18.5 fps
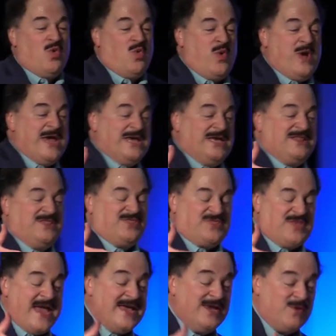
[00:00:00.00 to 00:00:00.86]
we
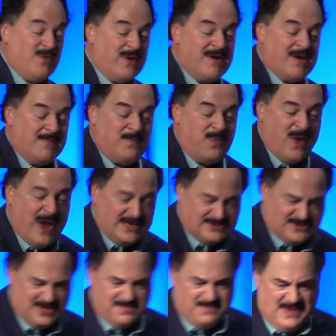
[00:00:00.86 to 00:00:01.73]
think we're
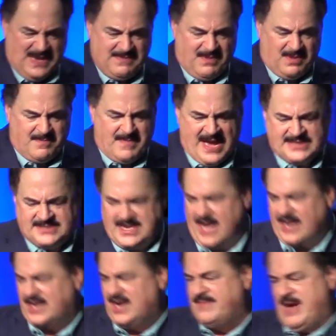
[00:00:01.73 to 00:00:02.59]
impressing people by
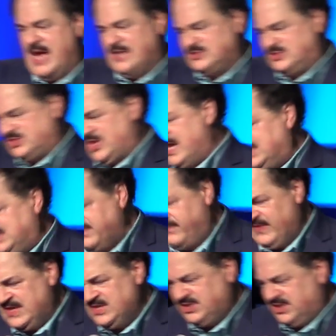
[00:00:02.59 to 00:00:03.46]
talking about
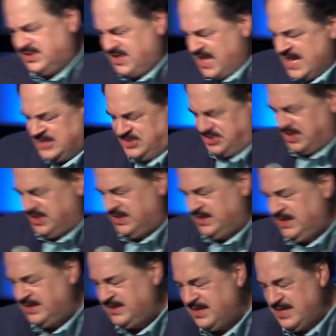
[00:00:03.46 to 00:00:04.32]

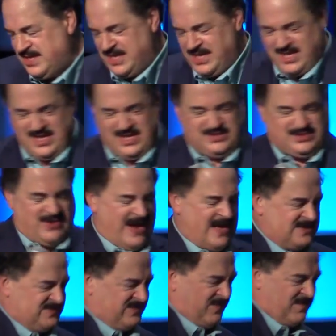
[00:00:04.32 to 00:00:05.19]
sanctification and
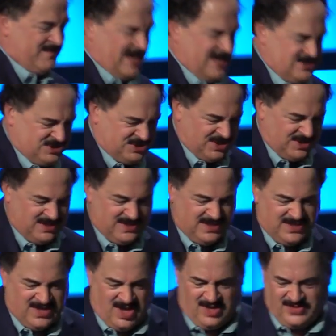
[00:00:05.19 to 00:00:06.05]
transformation
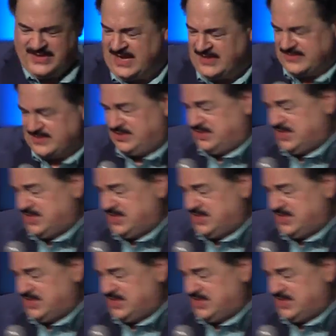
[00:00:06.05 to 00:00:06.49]
and all the other